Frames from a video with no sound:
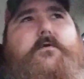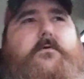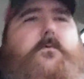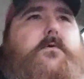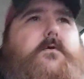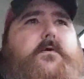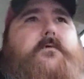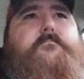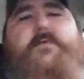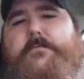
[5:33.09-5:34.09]

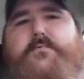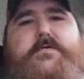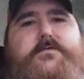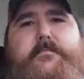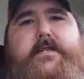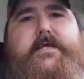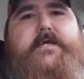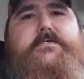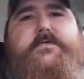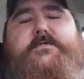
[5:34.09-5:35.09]
or blood pressure medication.